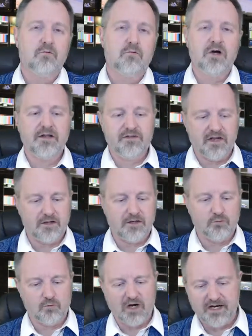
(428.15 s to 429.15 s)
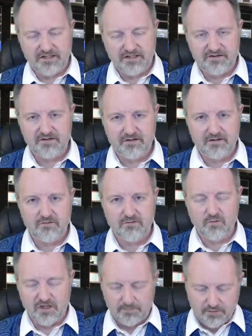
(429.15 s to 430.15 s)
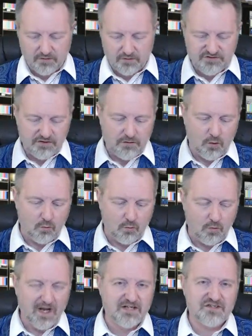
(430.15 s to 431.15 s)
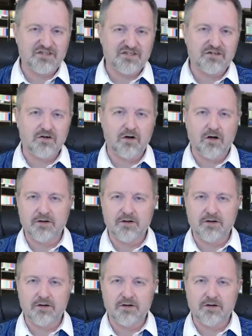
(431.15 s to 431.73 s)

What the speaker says: What they write, what a person writes